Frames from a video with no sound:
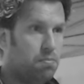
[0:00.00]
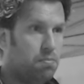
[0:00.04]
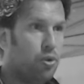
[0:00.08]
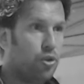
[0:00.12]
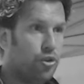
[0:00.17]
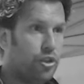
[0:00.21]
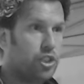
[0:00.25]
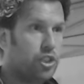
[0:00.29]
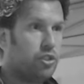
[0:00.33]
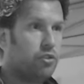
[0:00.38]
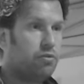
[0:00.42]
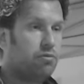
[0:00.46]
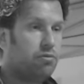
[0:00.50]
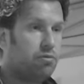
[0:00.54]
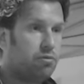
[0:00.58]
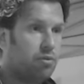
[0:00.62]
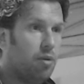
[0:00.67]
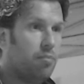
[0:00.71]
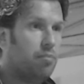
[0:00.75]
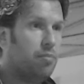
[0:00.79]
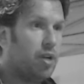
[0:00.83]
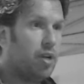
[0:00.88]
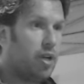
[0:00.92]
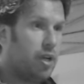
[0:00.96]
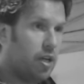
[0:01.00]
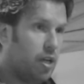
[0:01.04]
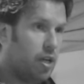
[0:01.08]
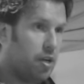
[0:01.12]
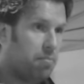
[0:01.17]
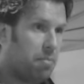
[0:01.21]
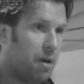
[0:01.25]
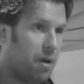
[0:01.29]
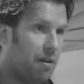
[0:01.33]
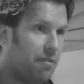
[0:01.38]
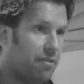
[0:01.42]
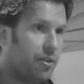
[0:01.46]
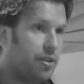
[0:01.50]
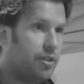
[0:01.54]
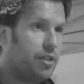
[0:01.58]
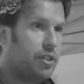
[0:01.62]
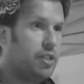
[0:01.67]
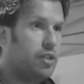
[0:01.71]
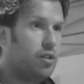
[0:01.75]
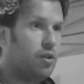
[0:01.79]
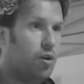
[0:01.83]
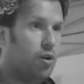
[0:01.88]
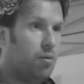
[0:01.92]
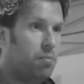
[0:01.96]
position from above the
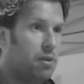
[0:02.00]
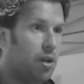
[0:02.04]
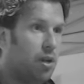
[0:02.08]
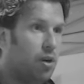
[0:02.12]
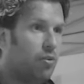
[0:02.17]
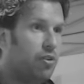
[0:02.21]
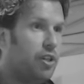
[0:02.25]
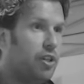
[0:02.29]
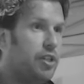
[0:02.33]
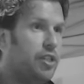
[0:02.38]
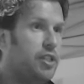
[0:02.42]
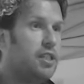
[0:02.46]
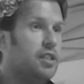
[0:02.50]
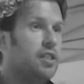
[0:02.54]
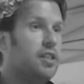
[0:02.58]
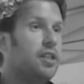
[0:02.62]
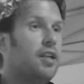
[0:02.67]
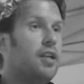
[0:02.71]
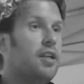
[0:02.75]
knee or below the knee,